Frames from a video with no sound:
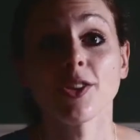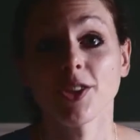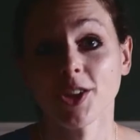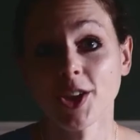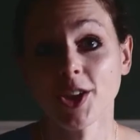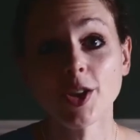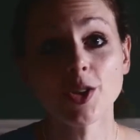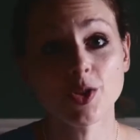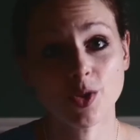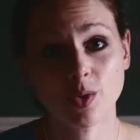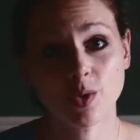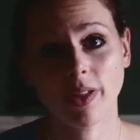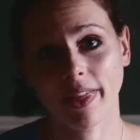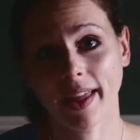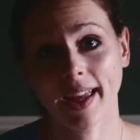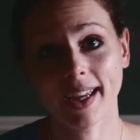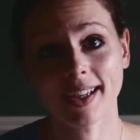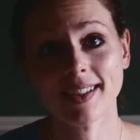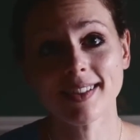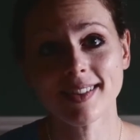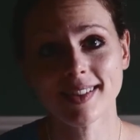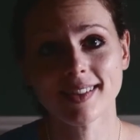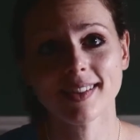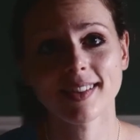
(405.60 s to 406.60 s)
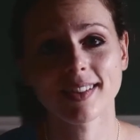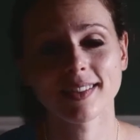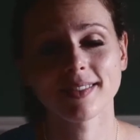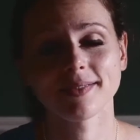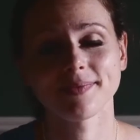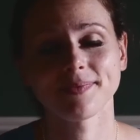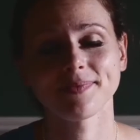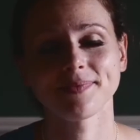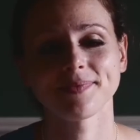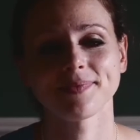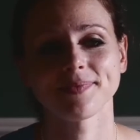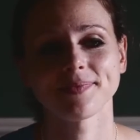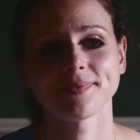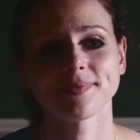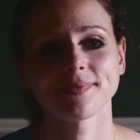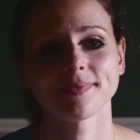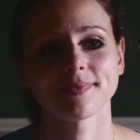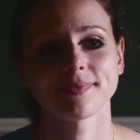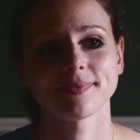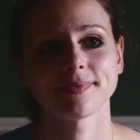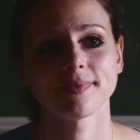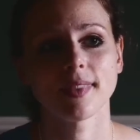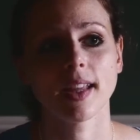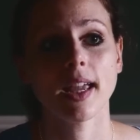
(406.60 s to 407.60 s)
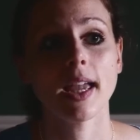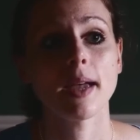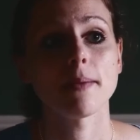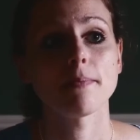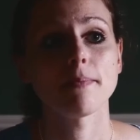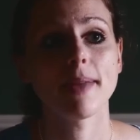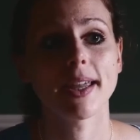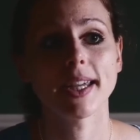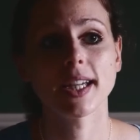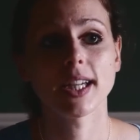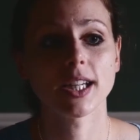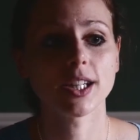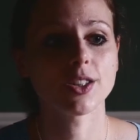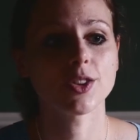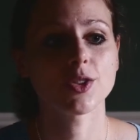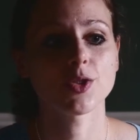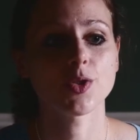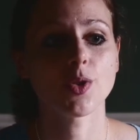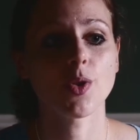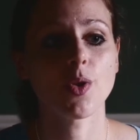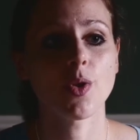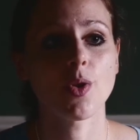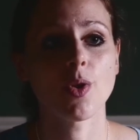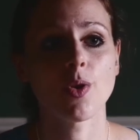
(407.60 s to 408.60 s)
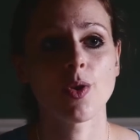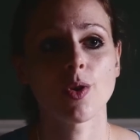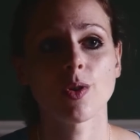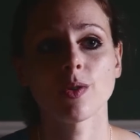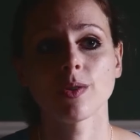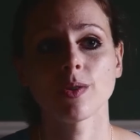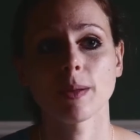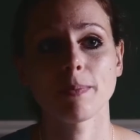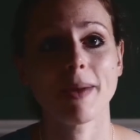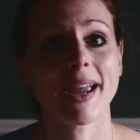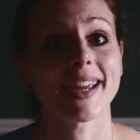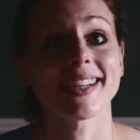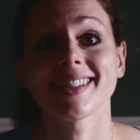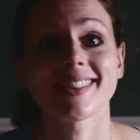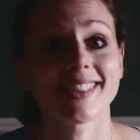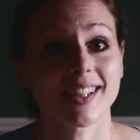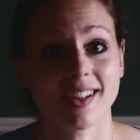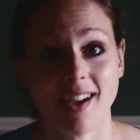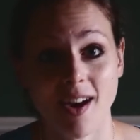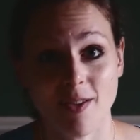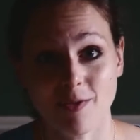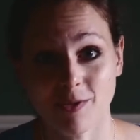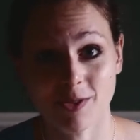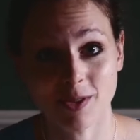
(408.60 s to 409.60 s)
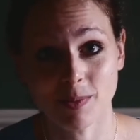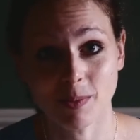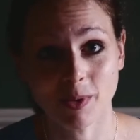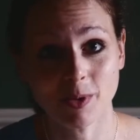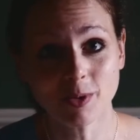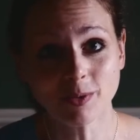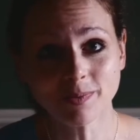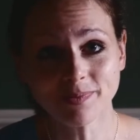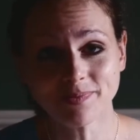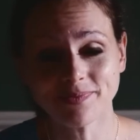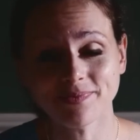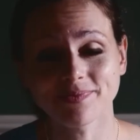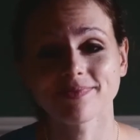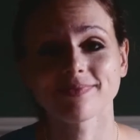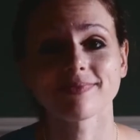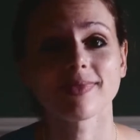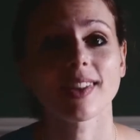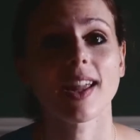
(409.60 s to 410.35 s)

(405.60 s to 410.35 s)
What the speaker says: thing to look out for is that the game can get very dark towards the end of the story.